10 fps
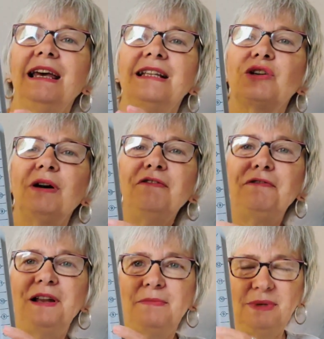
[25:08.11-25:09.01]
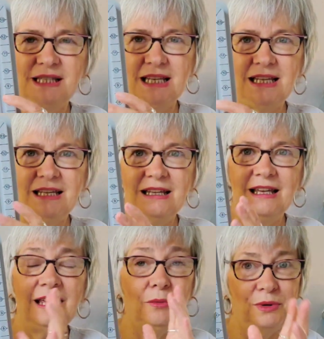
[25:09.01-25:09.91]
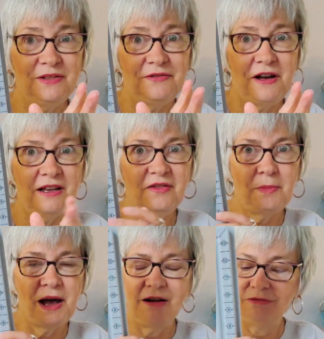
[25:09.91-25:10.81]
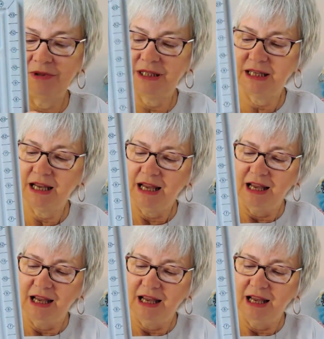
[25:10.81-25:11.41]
It's quite flimsy. It was £5.